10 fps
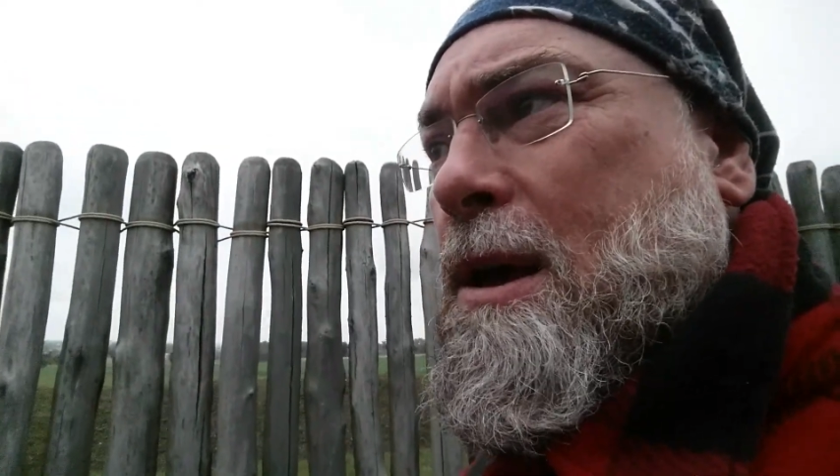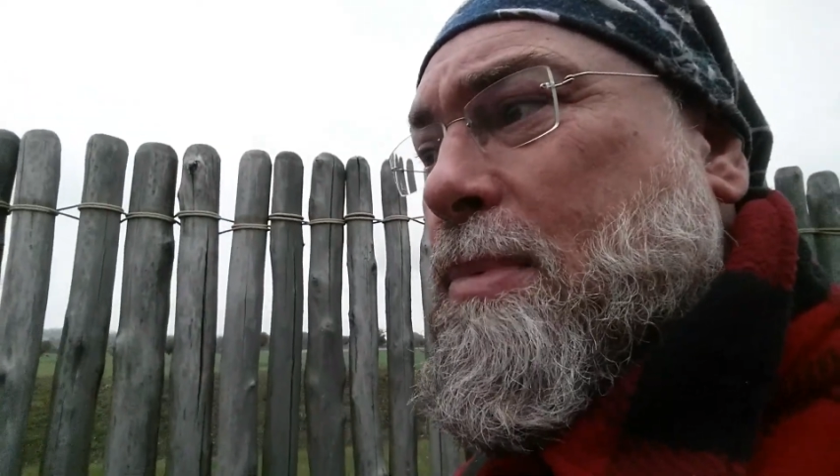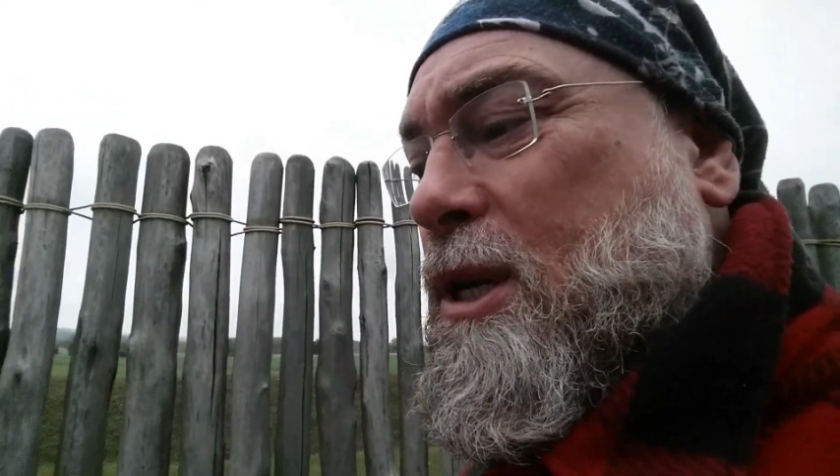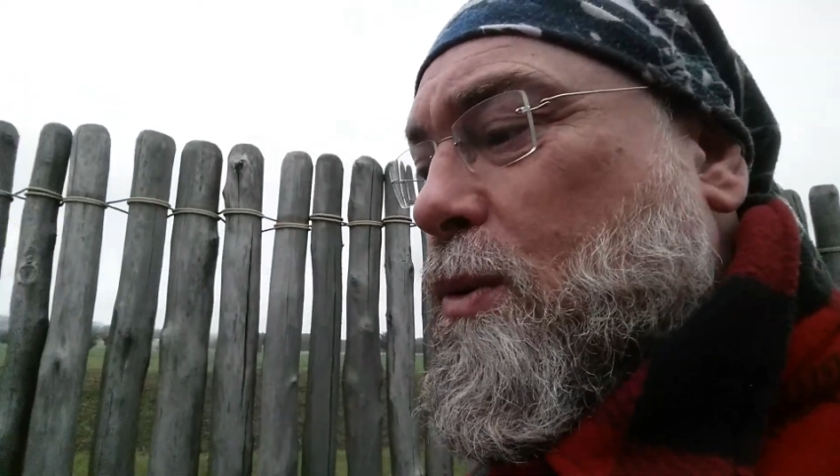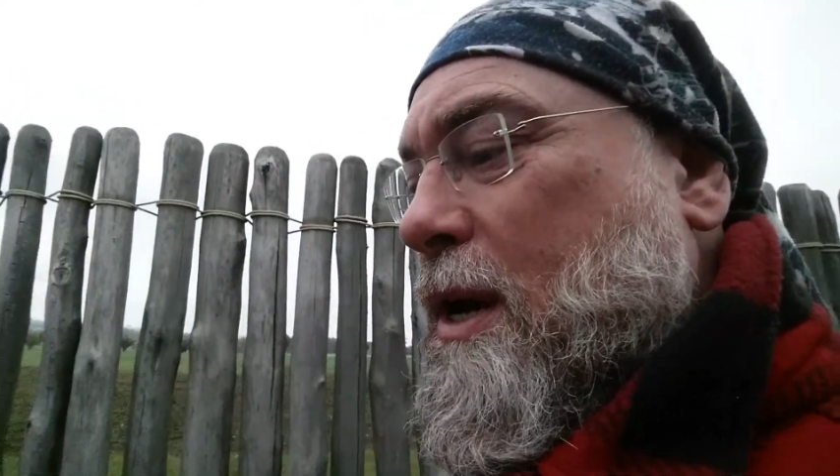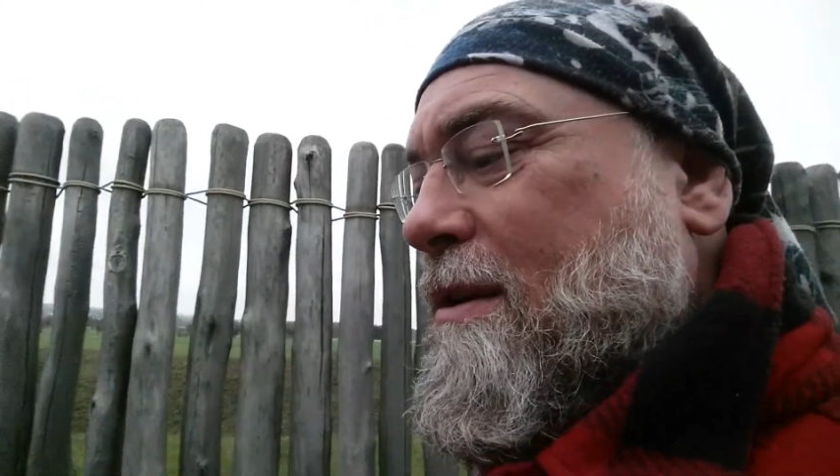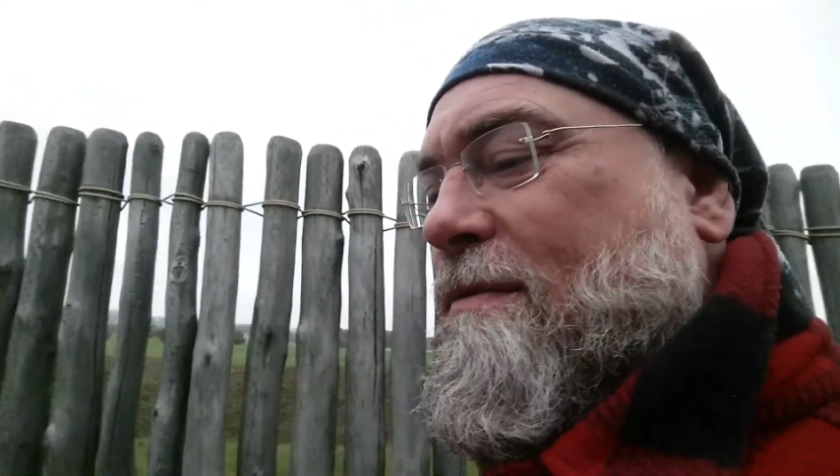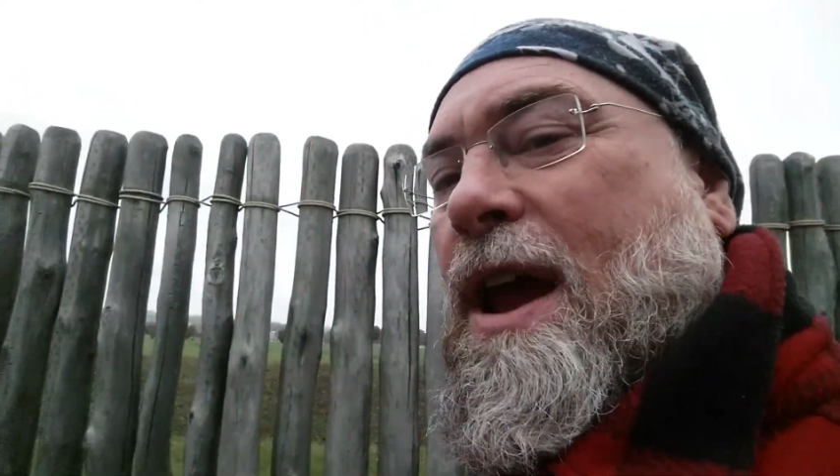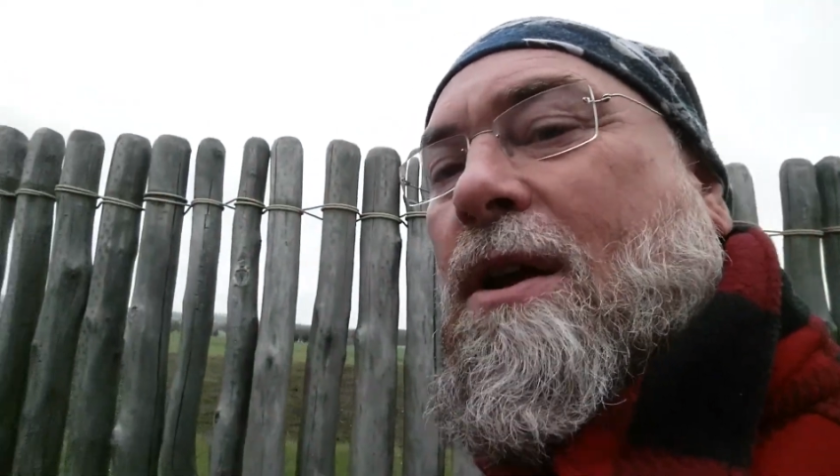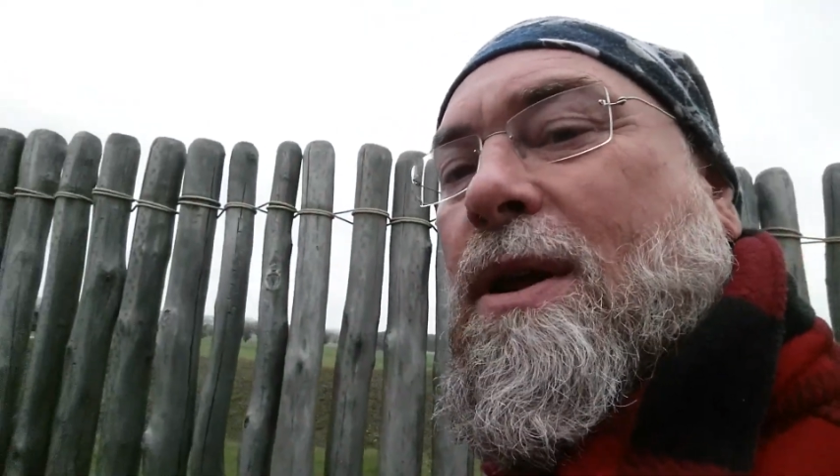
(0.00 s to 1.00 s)
between
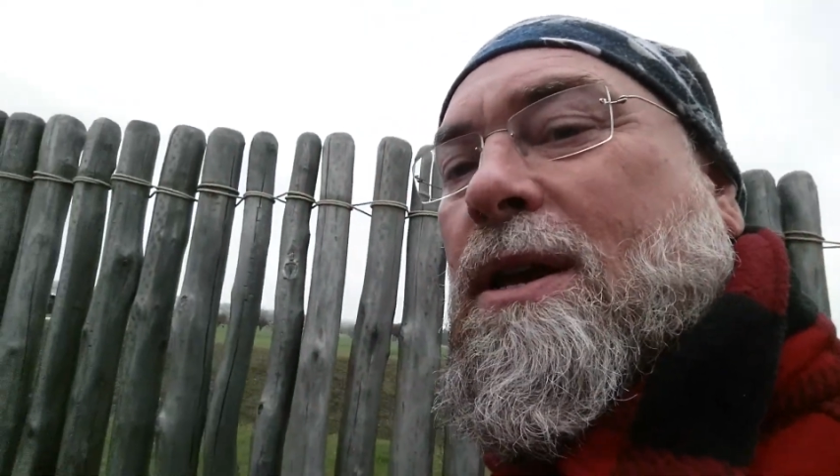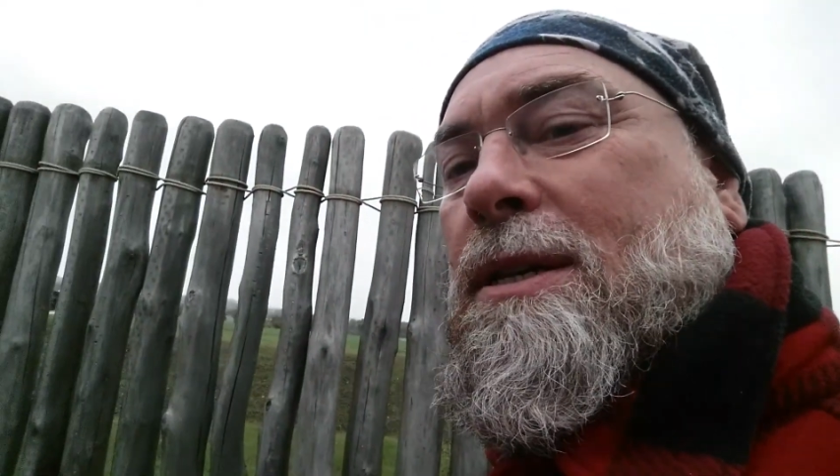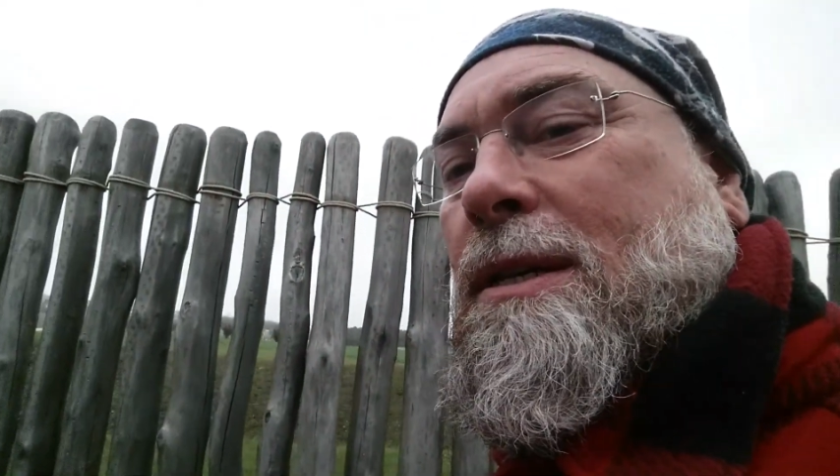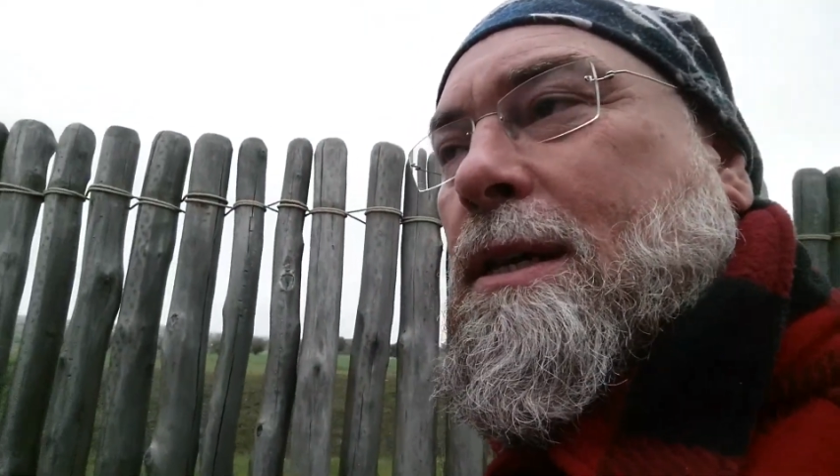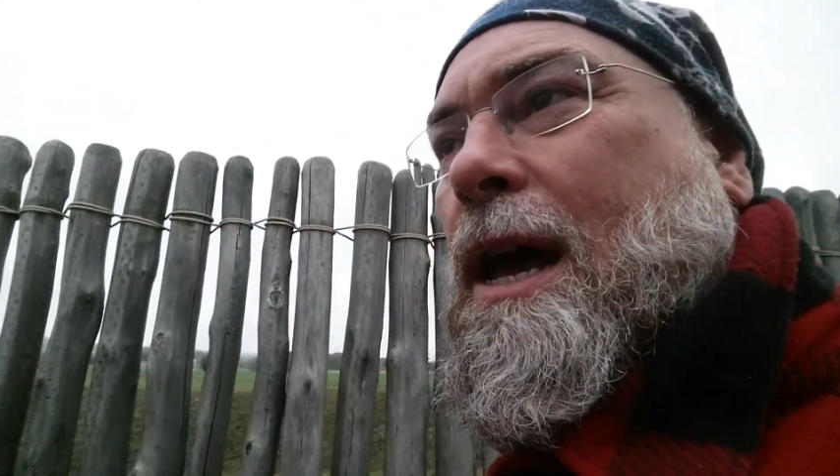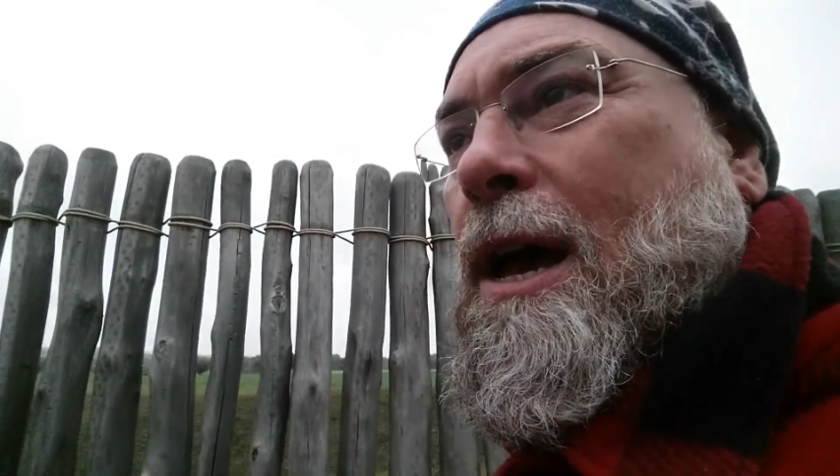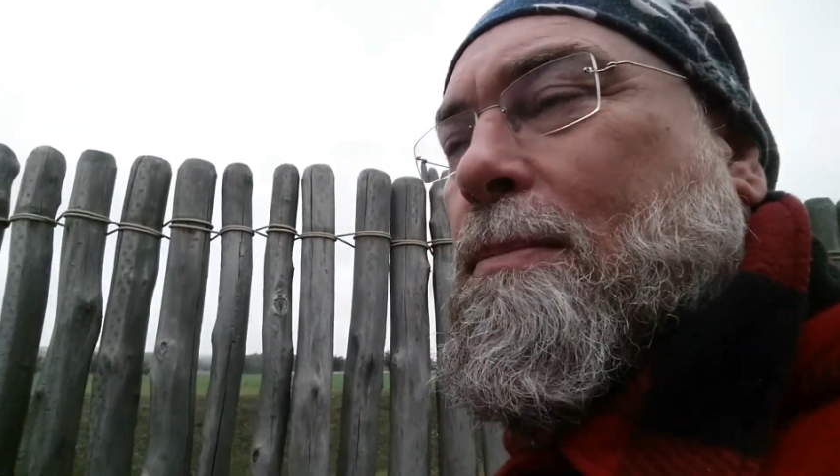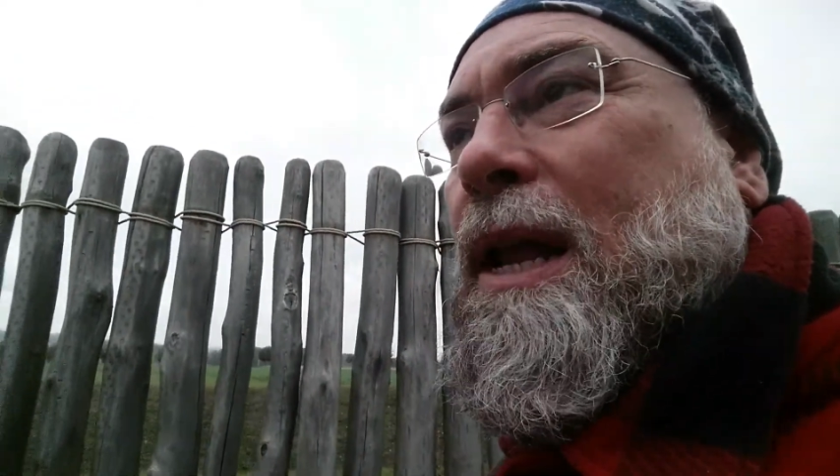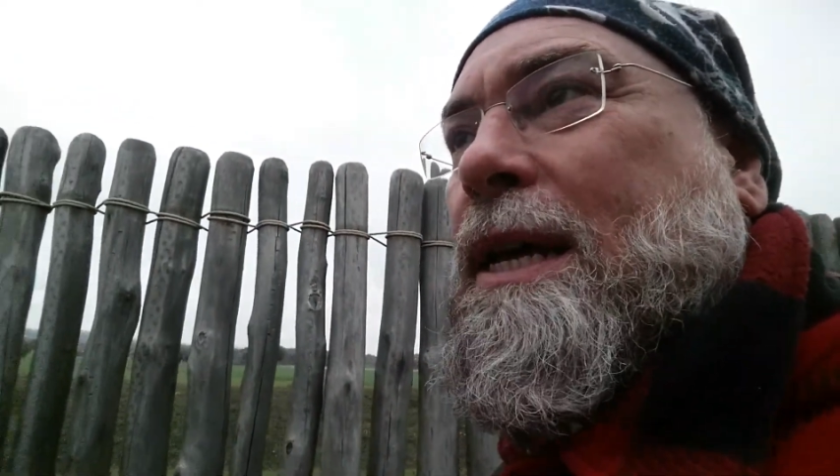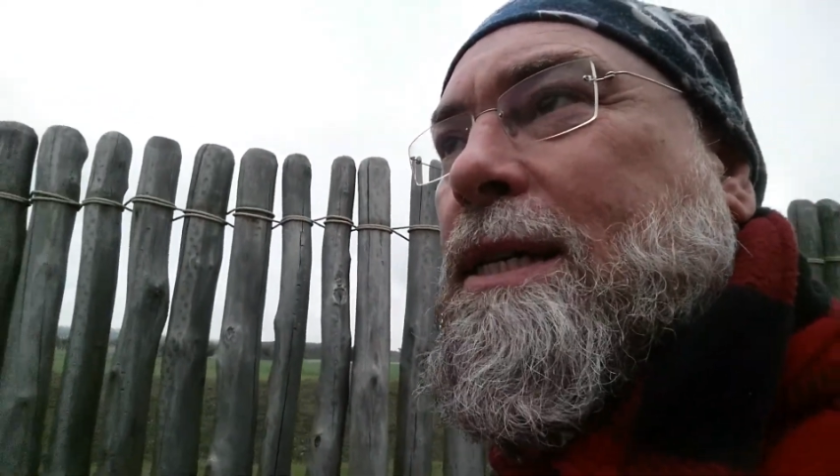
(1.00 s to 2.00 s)
various
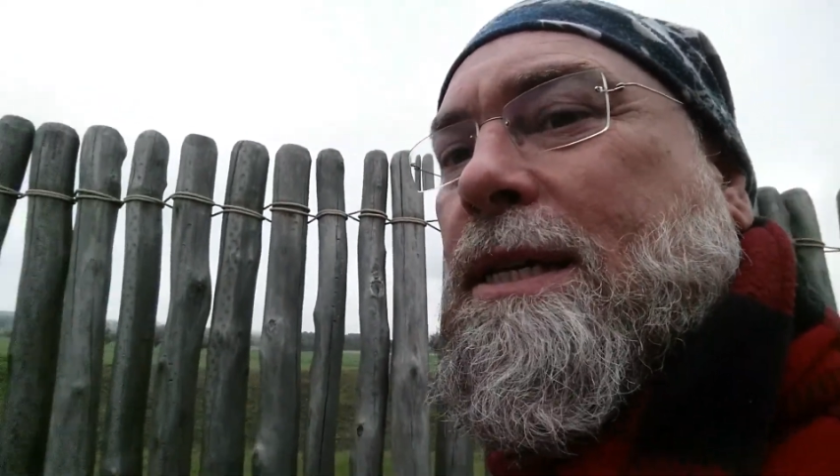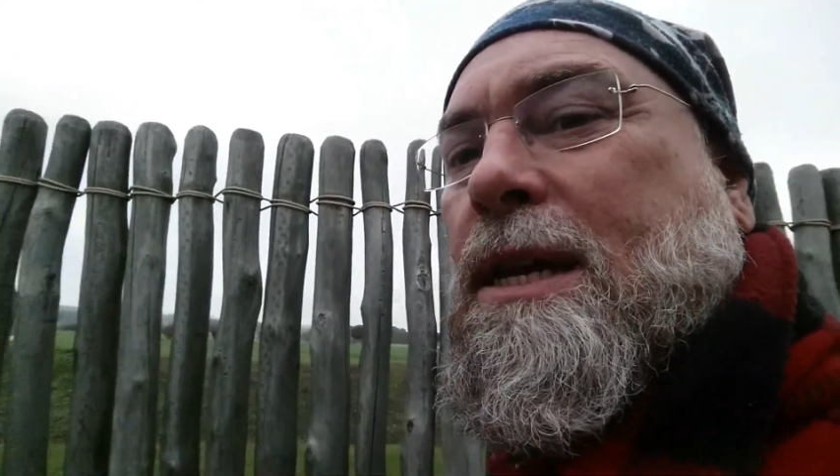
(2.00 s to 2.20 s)
places.